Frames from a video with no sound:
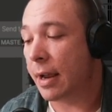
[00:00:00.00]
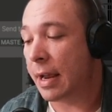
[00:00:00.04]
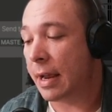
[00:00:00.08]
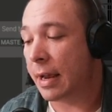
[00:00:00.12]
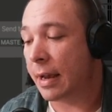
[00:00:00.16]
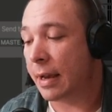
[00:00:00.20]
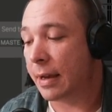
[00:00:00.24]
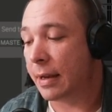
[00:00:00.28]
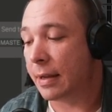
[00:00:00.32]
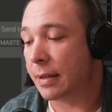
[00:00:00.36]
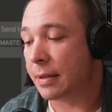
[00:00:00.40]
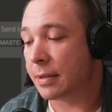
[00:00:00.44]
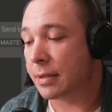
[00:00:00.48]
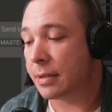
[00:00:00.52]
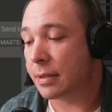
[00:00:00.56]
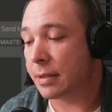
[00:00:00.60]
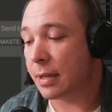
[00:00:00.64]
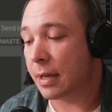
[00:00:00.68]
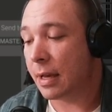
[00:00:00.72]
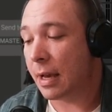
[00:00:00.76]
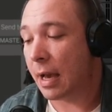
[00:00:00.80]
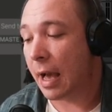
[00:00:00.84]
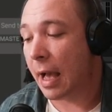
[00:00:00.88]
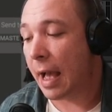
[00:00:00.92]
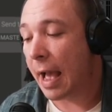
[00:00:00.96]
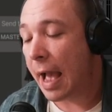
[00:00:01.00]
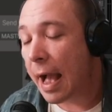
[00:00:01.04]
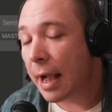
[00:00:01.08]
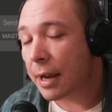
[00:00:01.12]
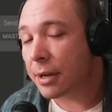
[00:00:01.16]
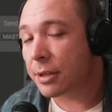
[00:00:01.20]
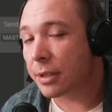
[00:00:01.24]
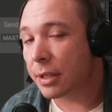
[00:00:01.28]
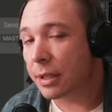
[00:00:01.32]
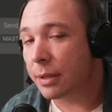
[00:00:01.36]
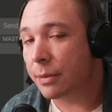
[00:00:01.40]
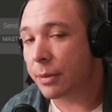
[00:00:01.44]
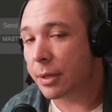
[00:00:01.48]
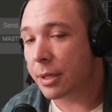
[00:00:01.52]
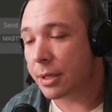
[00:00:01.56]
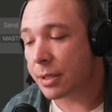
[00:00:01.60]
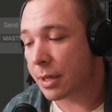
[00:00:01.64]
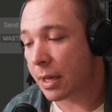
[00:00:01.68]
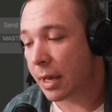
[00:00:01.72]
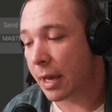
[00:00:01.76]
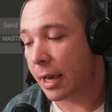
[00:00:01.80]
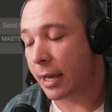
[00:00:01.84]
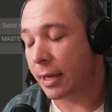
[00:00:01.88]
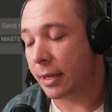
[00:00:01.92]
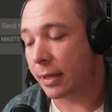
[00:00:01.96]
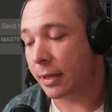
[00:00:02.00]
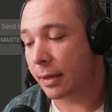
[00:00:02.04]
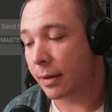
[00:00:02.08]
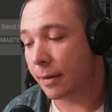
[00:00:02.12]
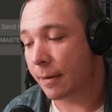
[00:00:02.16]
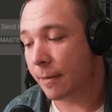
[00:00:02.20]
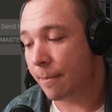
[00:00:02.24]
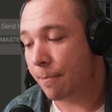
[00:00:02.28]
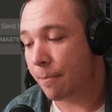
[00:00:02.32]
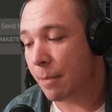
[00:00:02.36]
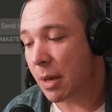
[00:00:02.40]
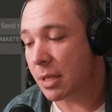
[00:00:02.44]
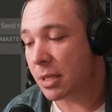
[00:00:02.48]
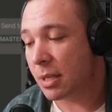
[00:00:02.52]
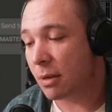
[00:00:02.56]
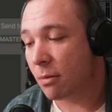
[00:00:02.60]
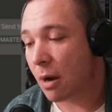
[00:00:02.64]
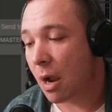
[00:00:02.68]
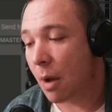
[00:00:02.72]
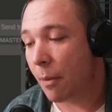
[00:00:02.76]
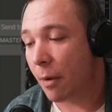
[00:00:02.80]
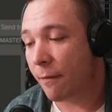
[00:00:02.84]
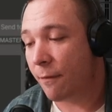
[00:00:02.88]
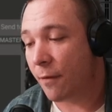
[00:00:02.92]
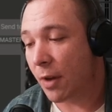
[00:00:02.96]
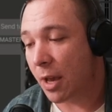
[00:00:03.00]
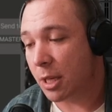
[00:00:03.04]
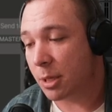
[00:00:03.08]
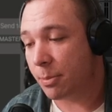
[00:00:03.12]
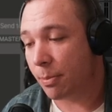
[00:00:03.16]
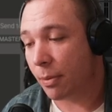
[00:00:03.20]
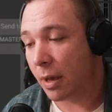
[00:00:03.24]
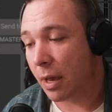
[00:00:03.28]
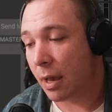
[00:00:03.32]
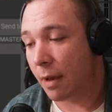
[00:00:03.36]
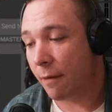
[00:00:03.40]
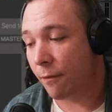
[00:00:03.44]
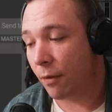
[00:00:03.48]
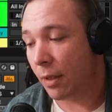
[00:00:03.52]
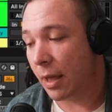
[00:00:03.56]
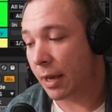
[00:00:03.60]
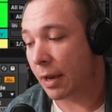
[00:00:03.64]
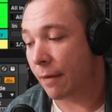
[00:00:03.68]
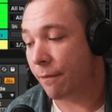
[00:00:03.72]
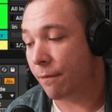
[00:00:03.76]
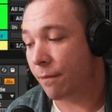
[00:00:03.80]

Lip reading: And I actually was like messing around with Phaseplant for